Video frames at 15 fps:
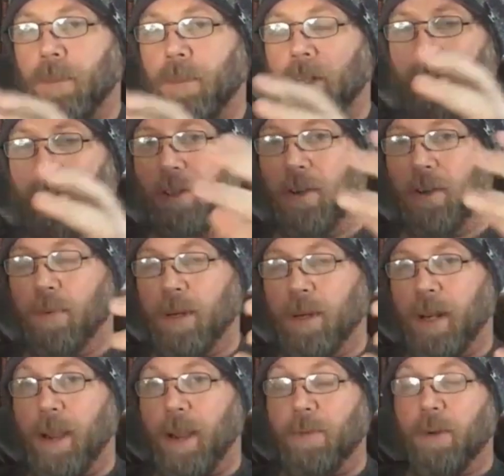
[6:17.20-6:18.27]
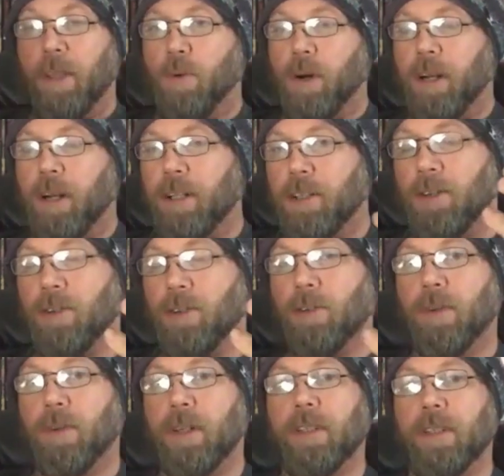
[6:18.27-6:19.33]
So what I really wanted to do
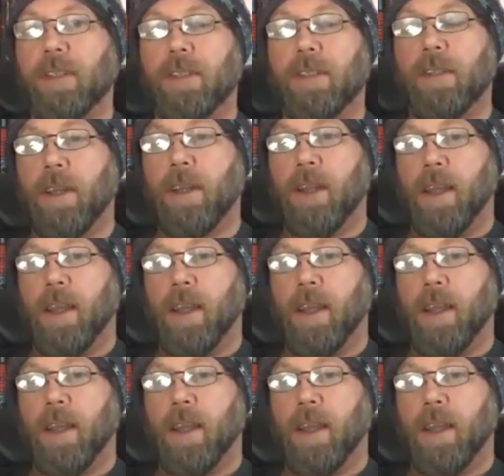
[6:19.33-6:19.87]
was